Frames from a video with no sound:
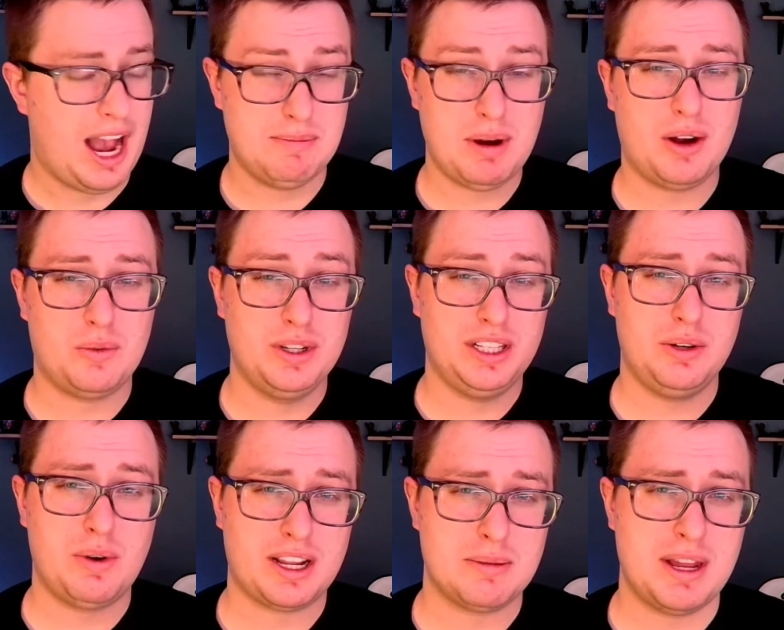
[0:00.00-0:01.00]
I'm not really
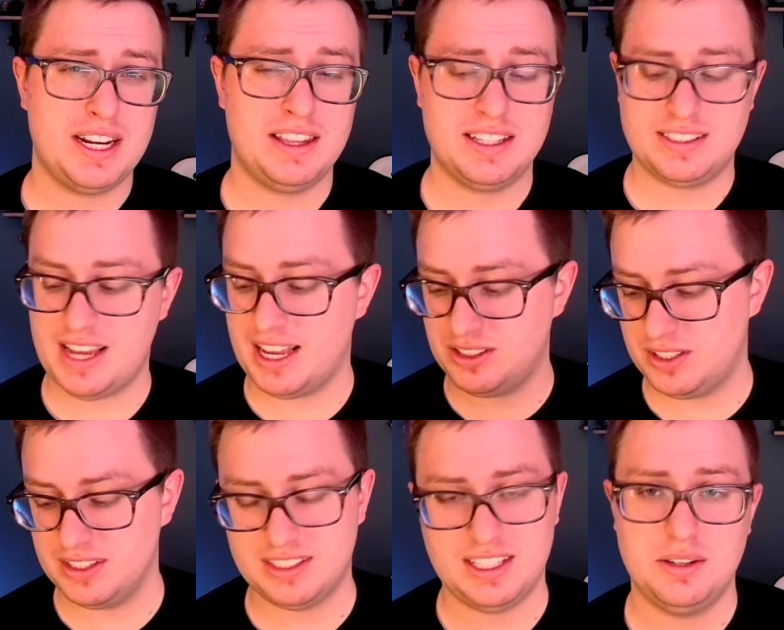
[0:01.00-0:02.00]
recommending this. As you
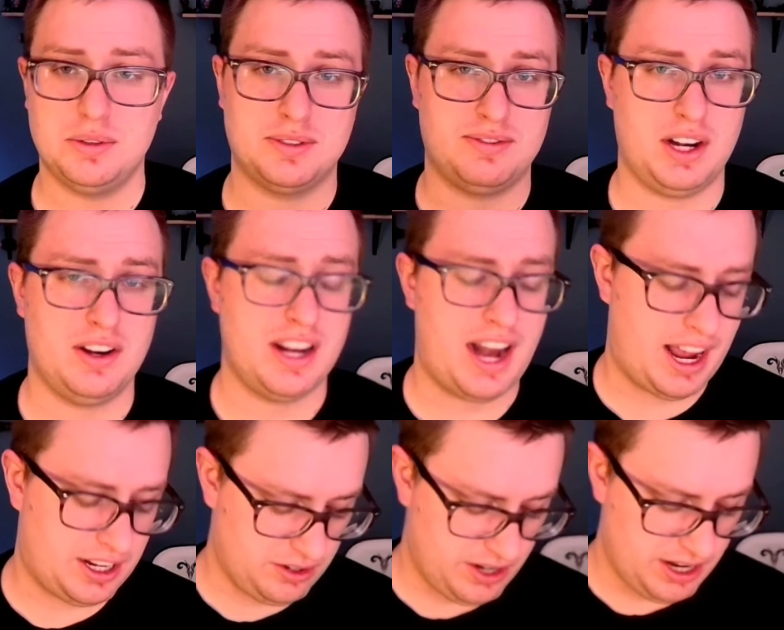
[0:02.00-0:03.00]
can see, it was very
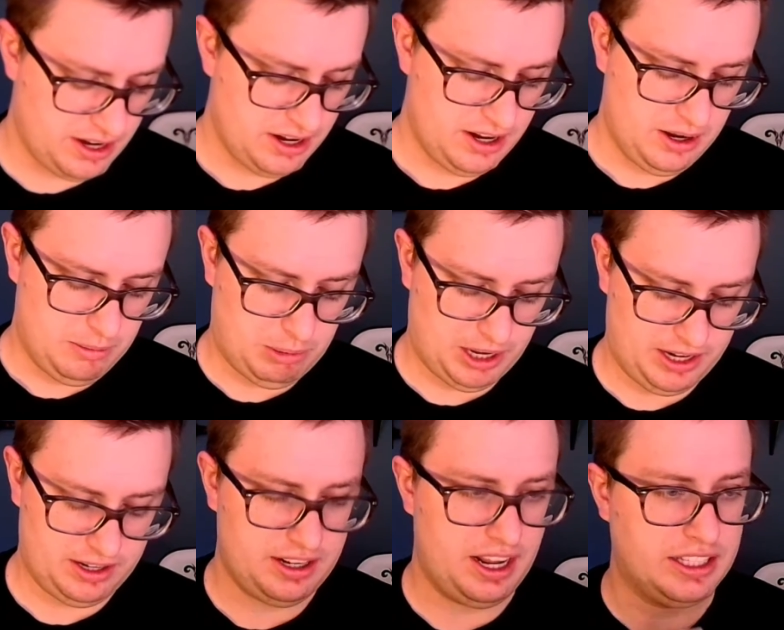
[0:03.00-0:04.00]
inaccurate,
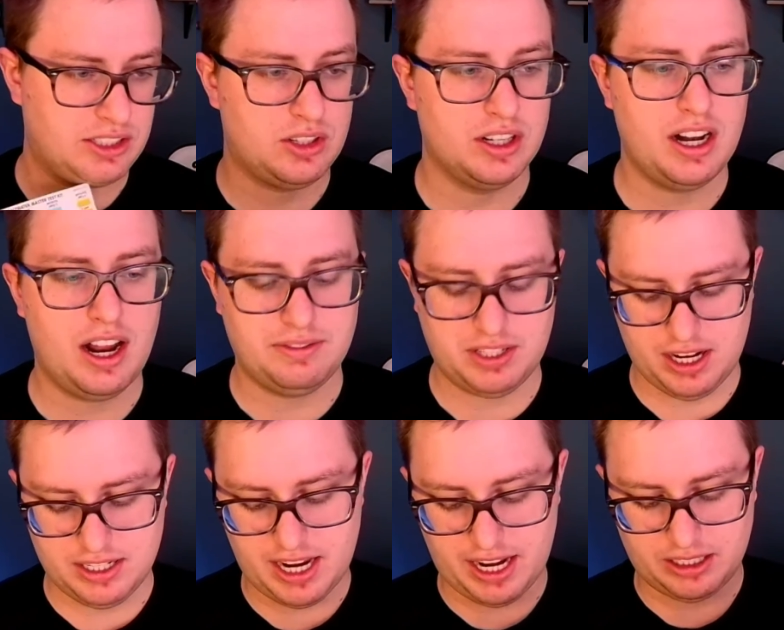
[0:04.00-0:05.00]
but it's good enough to
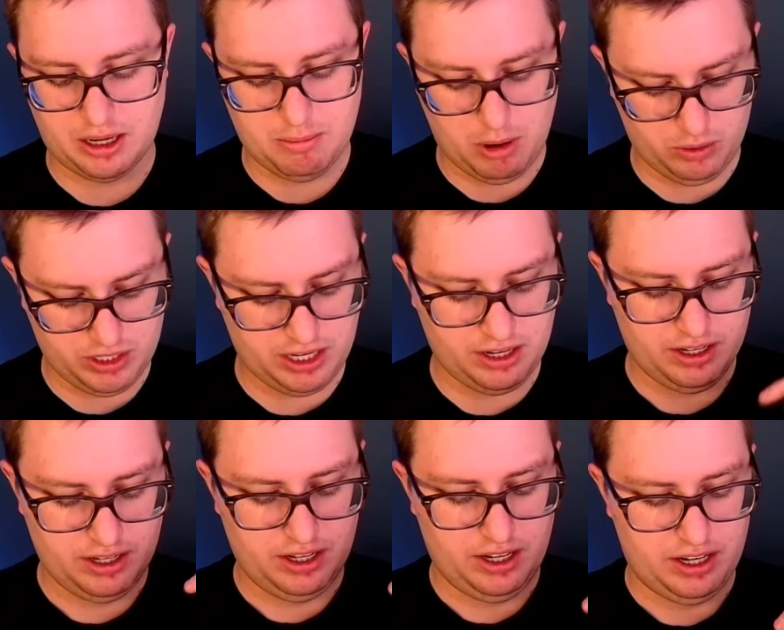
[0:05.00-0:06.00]
detect ammonia,
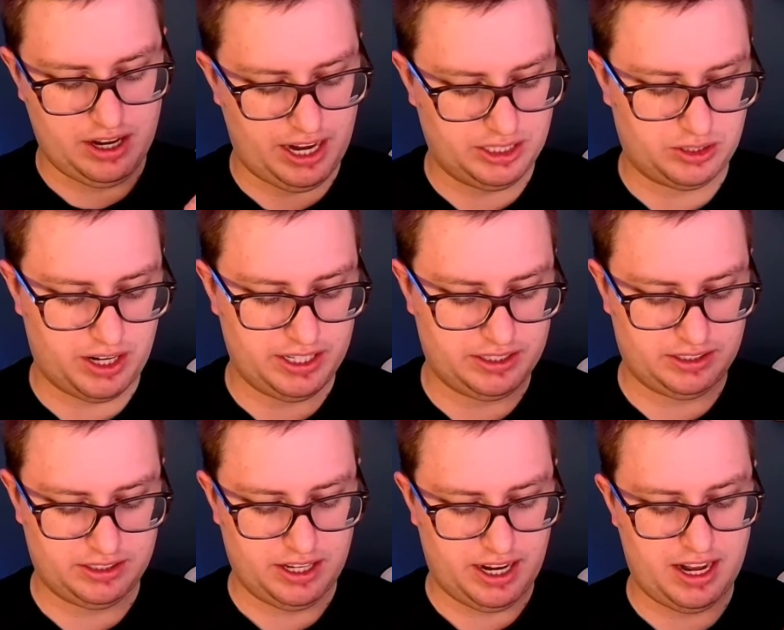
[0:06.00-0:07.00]

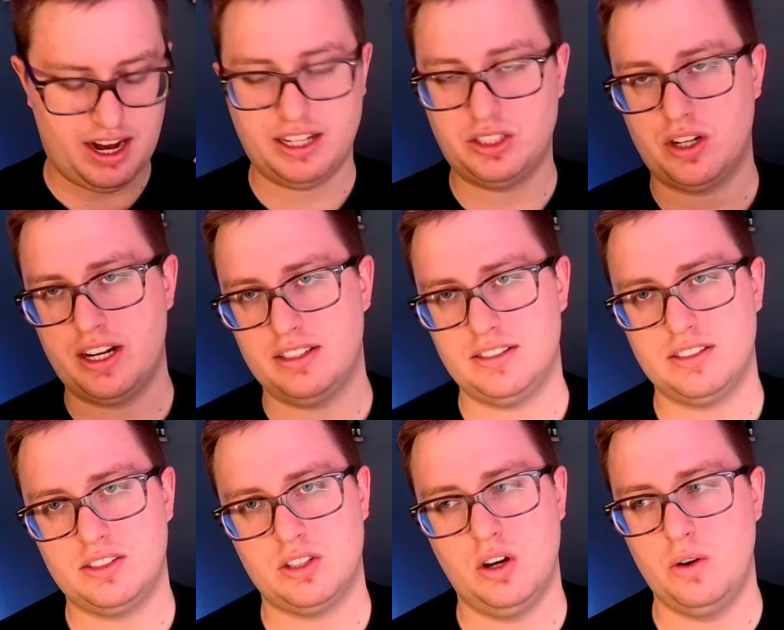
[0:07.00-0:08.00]
nitrites, and nitrates.
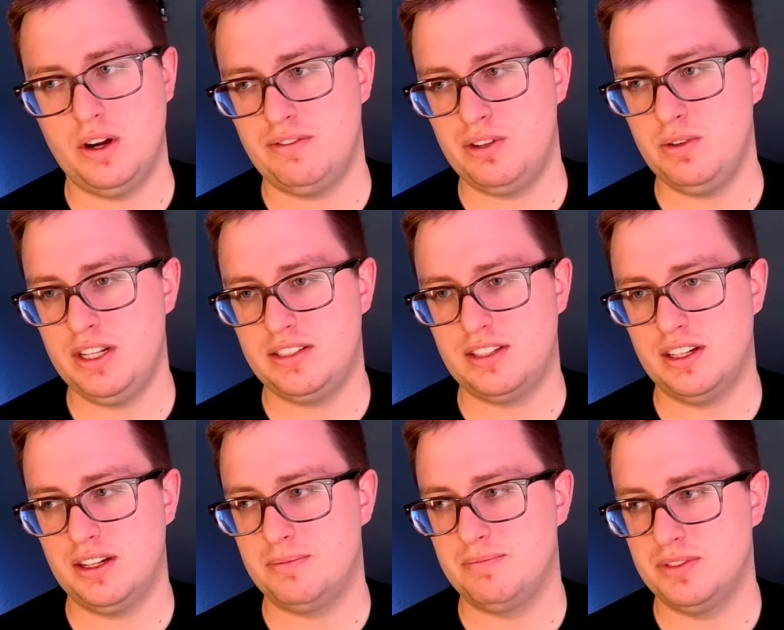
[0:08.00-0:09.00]
So if you need
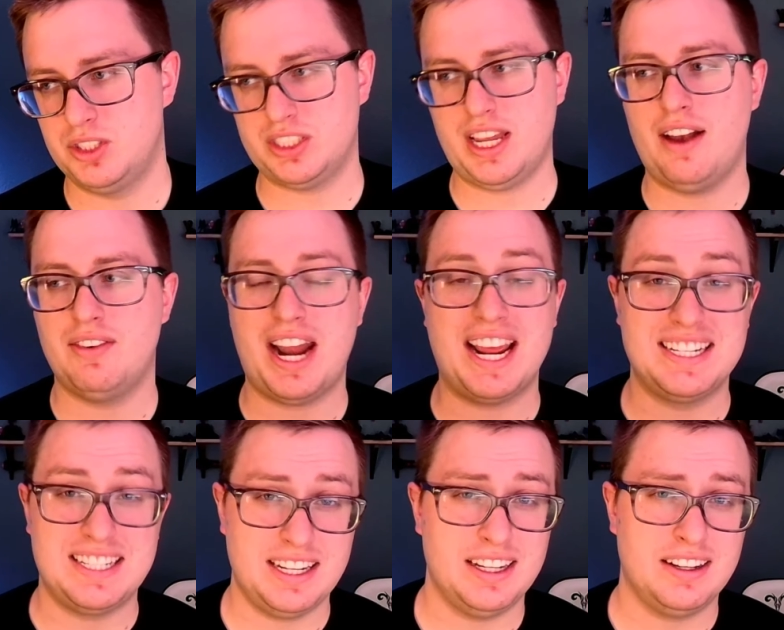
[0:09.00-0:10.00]
to just have an
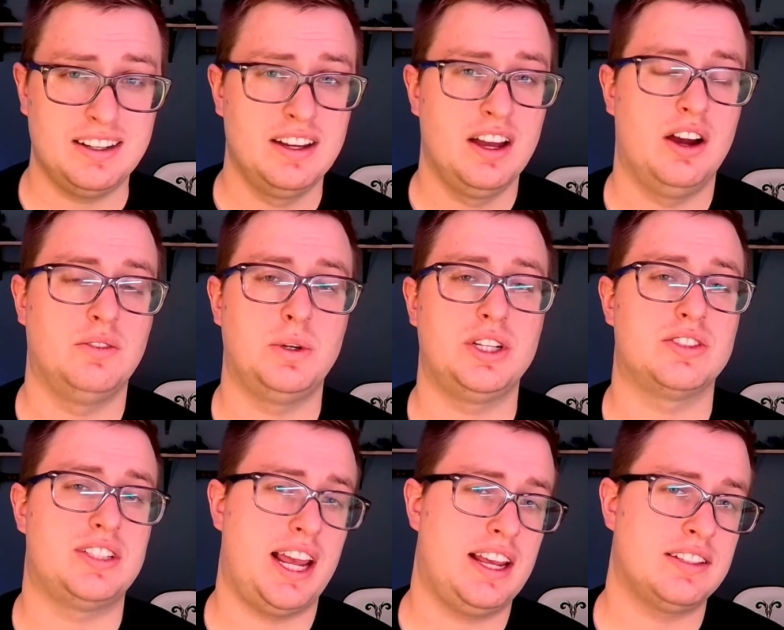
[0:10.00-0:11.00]
idea of when your
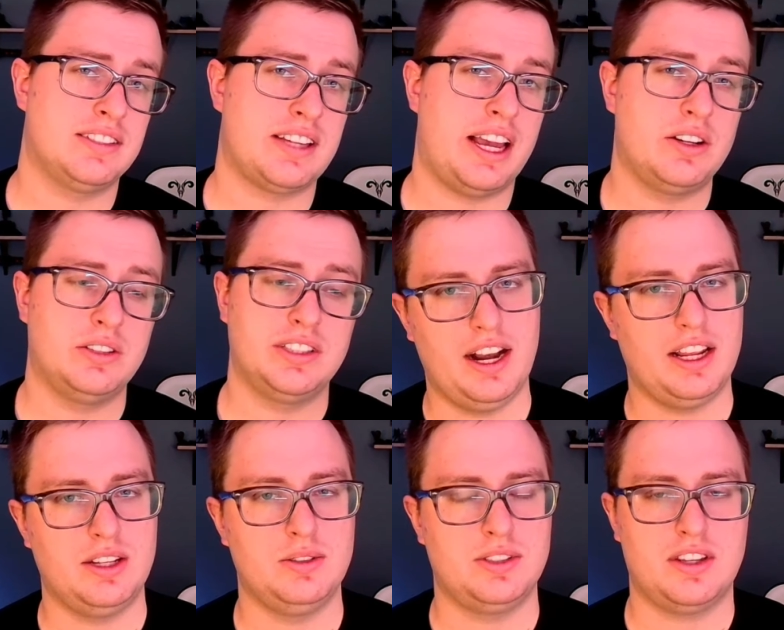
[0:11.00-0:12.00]
tank is cycled, and I
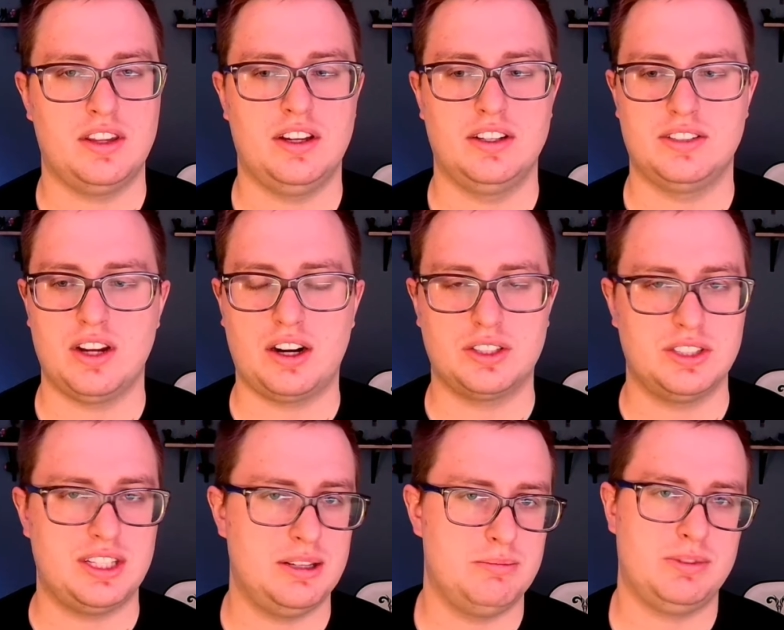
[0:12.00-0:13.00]
used the Dr.
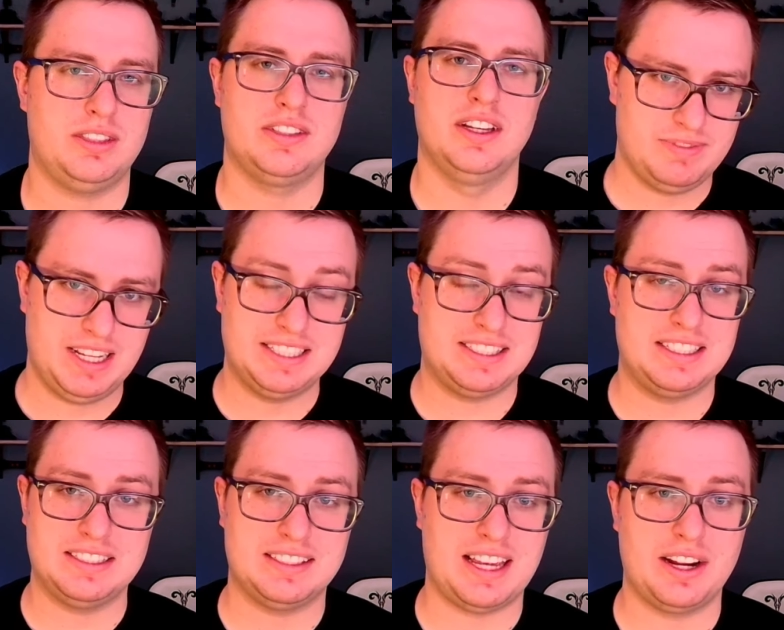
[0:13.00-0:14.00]
Tim's
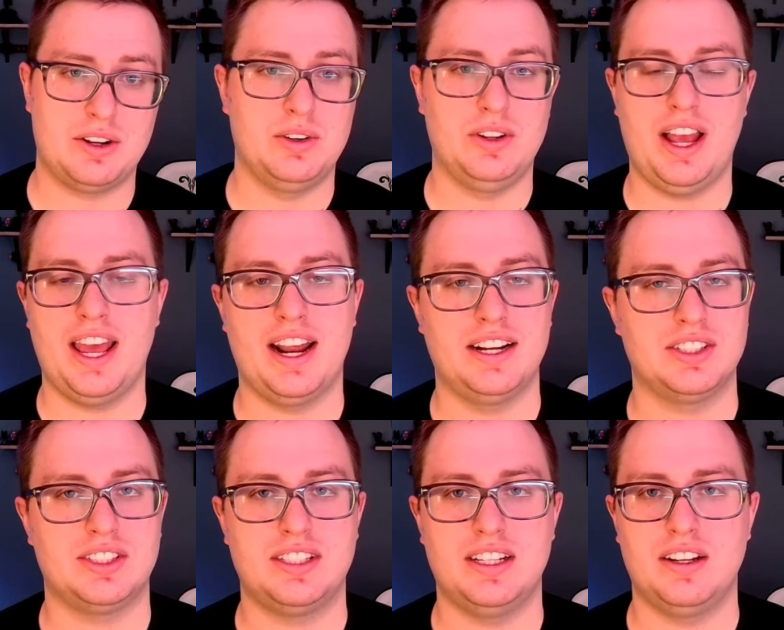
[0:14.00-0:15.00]
instant cycle, and I
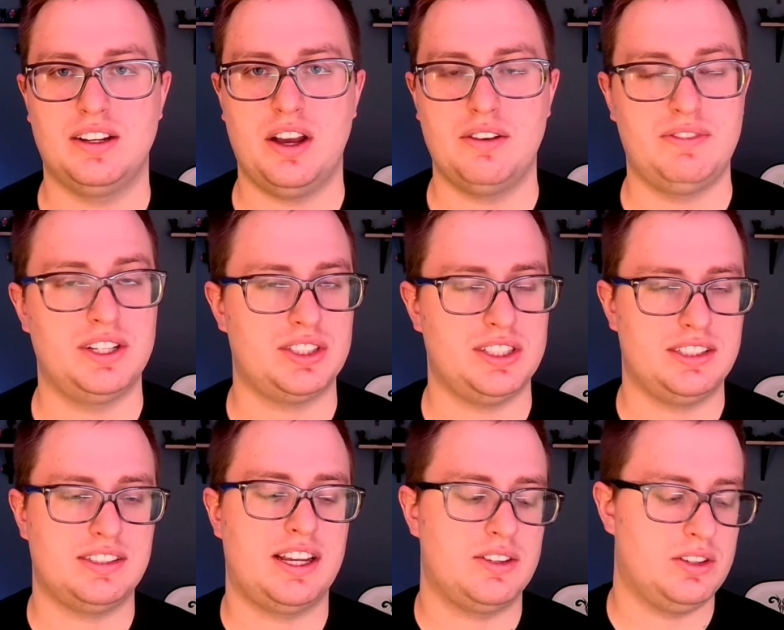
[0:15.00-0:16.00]
just did a fishless
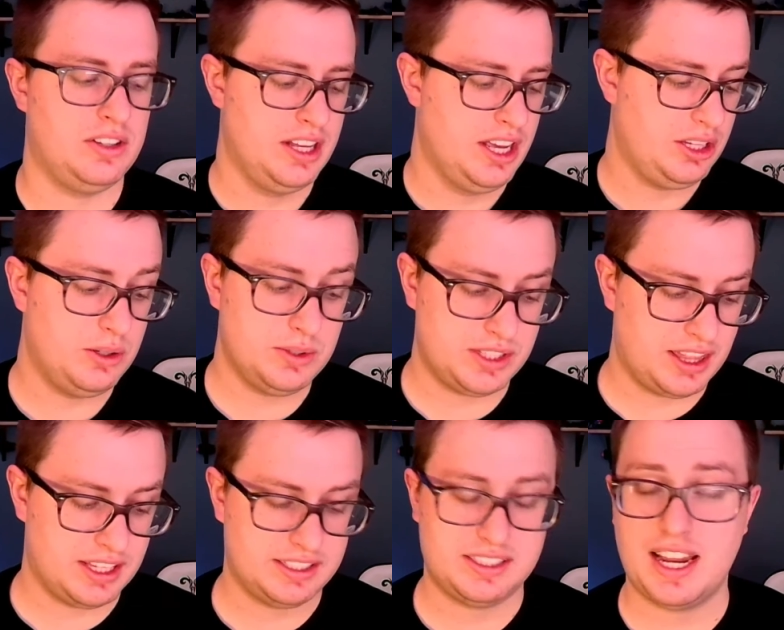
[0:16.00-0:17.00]
cycle using
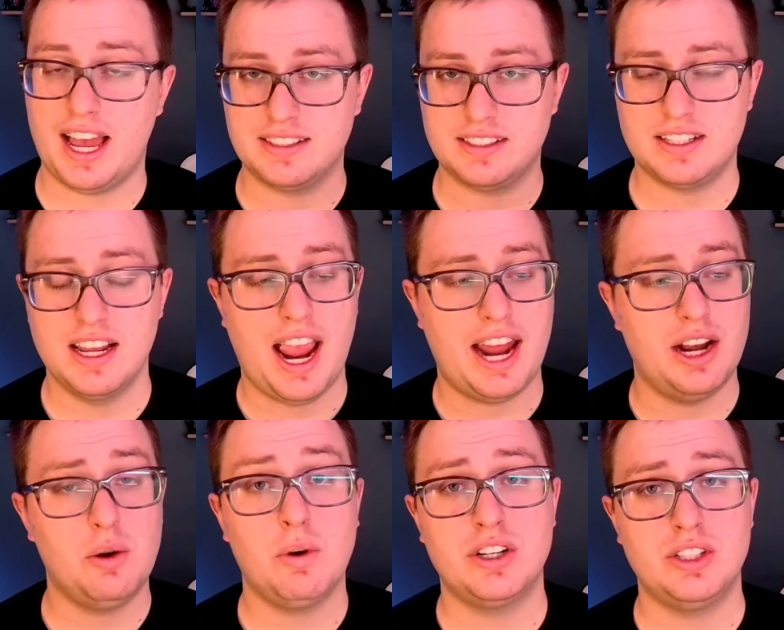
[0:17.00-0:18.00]
this test, and
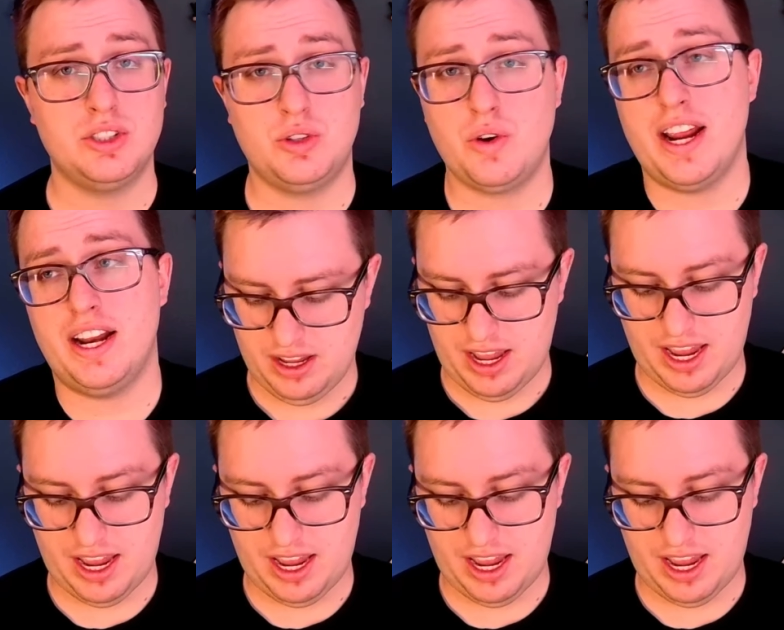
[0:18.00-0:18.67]
it worked great.